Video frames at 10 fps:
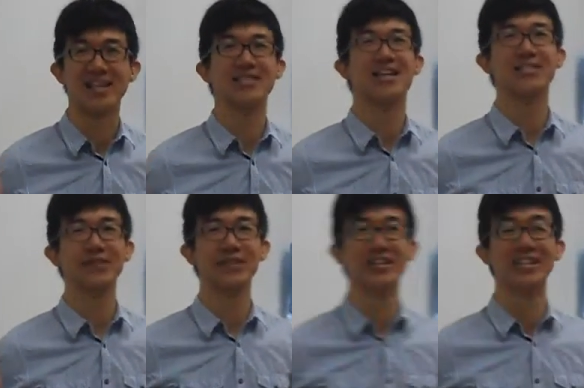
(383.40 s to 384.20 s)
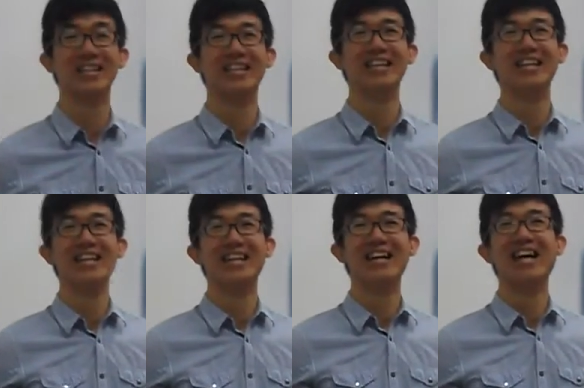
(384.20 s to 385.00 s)
be a happy
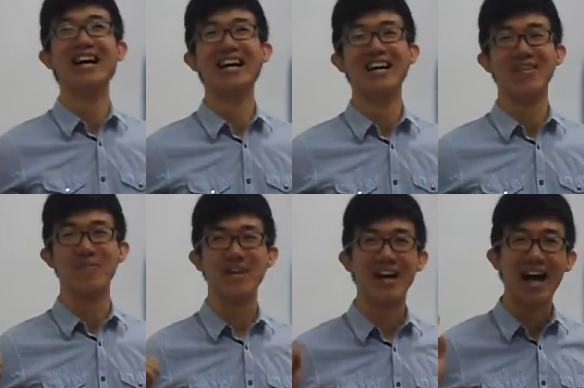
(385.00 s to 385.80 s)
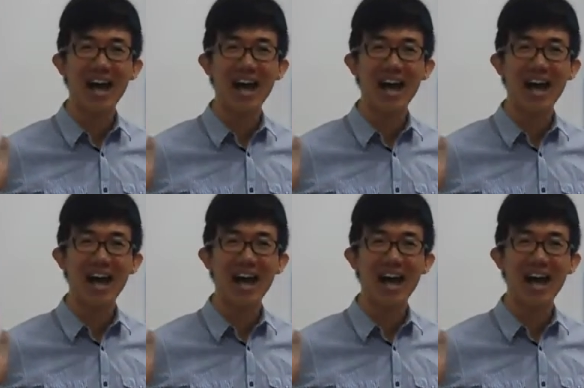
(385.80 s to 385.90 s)
and successful